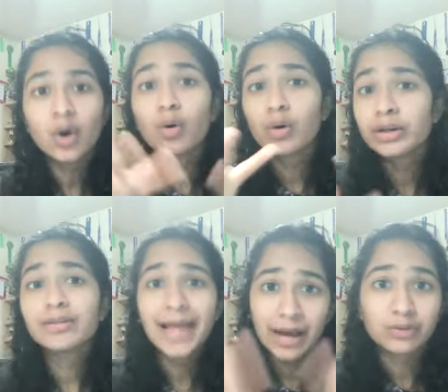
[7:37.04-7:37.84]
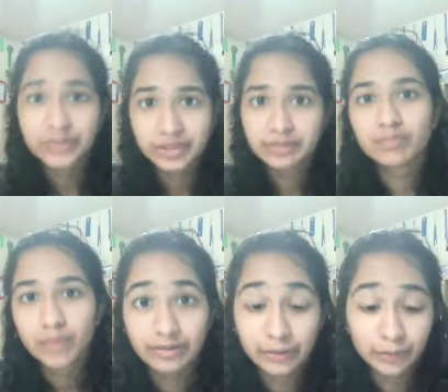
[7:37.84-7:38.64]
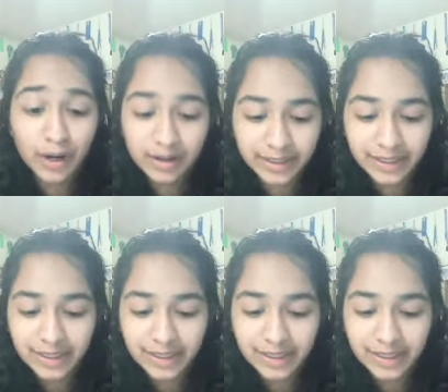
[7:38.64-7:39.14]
oil out of the rock.